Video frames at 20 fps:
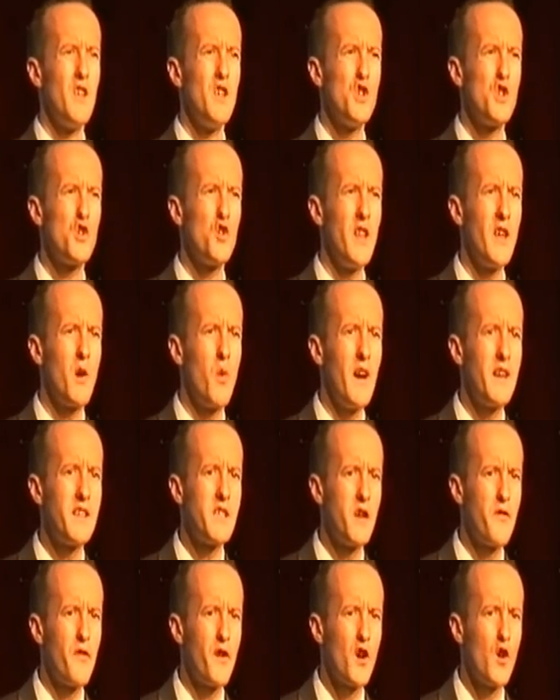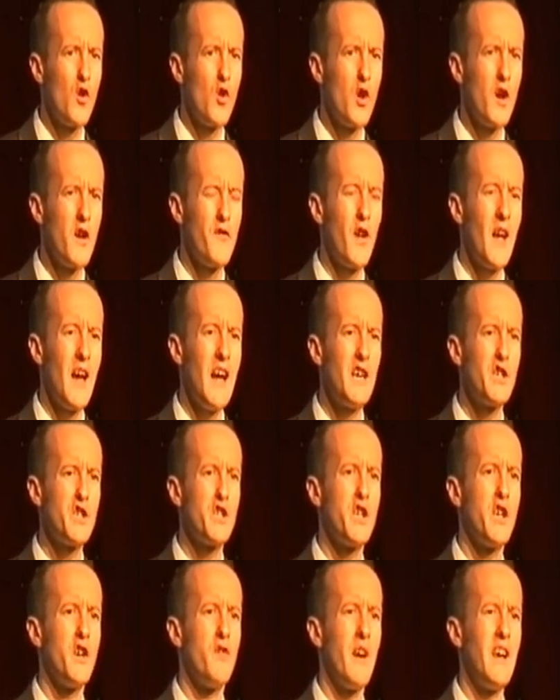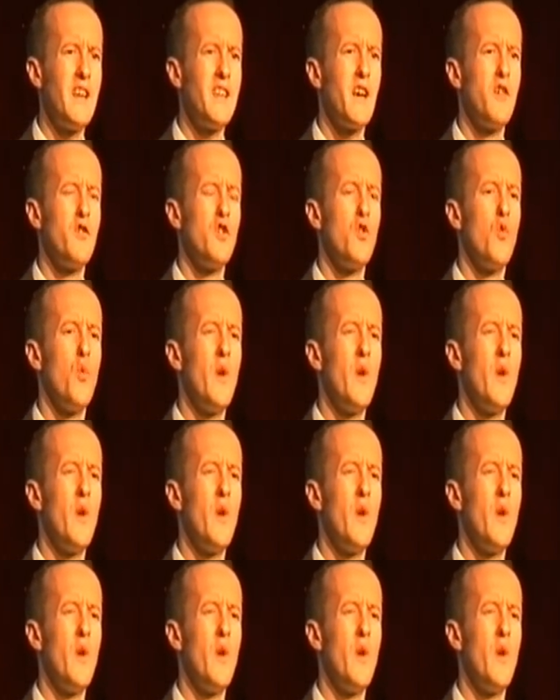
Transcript: It's really quite difficult if you actually write down your